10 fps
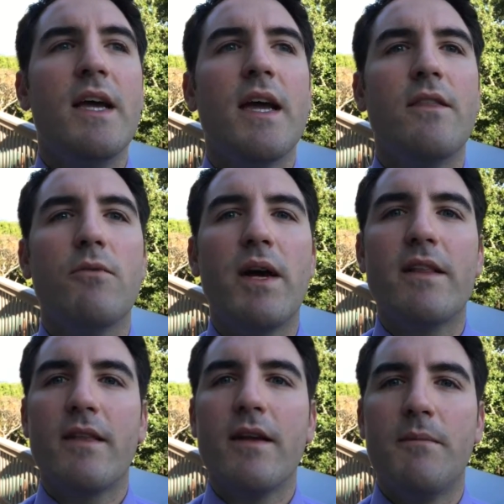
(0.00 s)
And the way
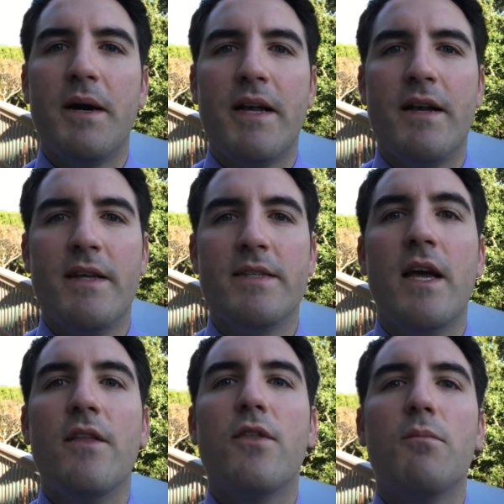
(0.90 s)
to think about it is
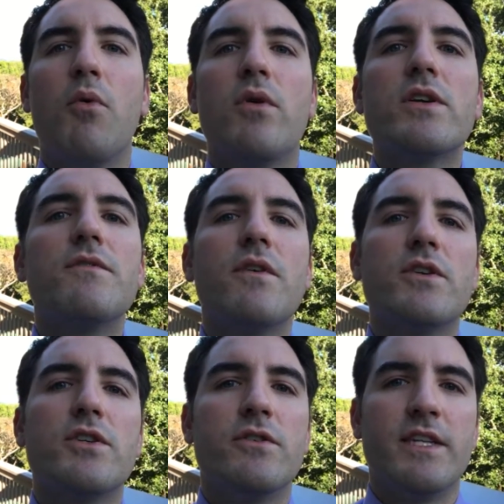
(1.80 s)
the more
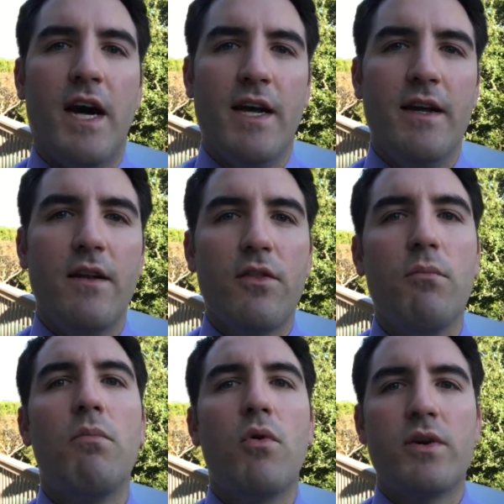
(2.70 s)
diverse your diet, the
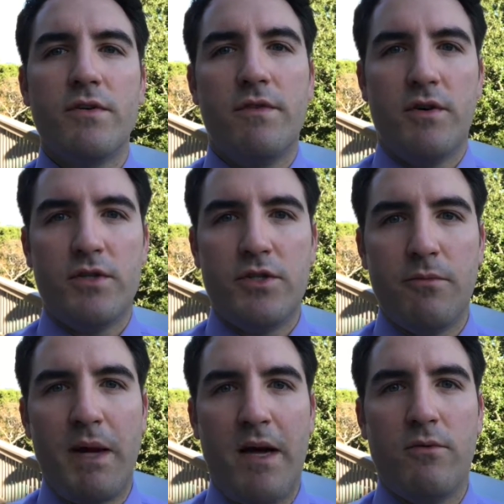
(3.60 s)
more diverse diverge your
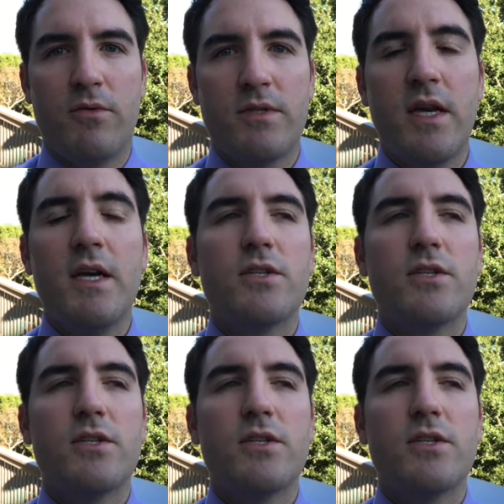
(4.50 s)
bowels.